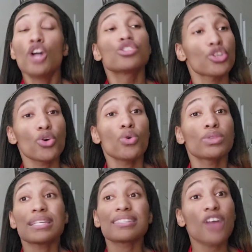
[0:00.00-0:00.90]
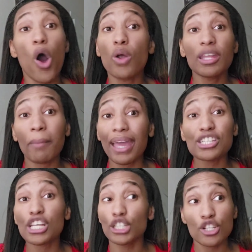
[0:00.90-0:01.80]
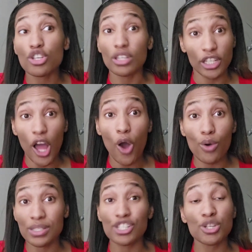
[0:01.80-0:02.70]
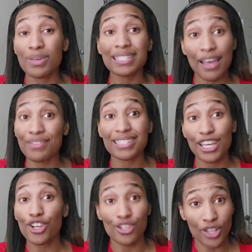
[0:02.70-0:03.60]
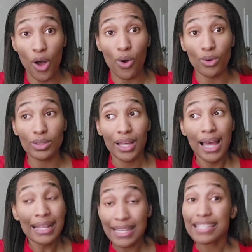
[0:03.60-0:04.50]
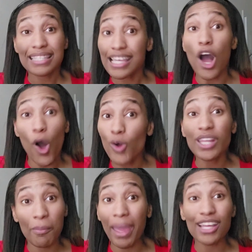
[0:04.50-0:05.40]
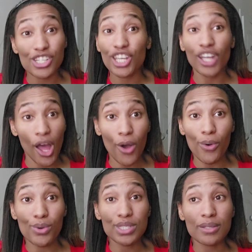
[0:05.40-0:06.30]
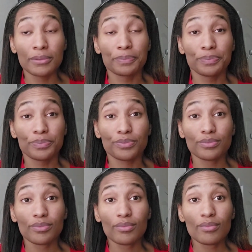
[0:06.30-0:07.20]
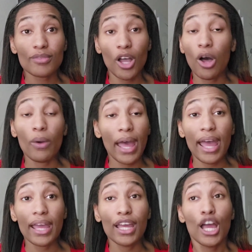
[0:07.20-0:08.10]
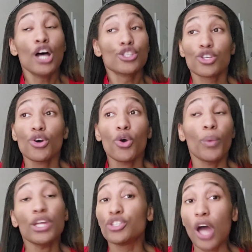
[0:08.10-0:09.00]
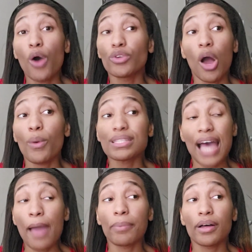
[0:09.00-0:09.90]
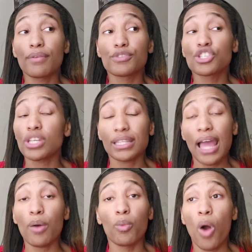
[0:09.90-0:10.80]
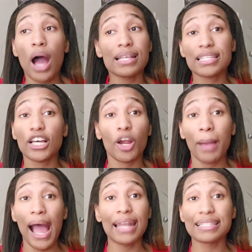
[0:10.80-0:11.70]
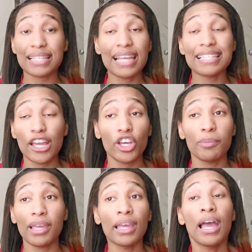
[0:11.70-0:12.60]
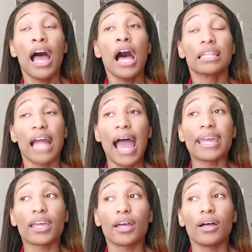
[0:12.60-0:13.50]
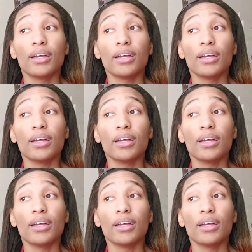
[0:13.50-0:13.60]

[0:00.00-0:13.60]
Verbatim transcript: Two, this is the only man she literally knows since she was 17 years old. This is the only man she knows. Okay. Two, we don't know what type of shit that Juan is telling her behind the scenes that could be like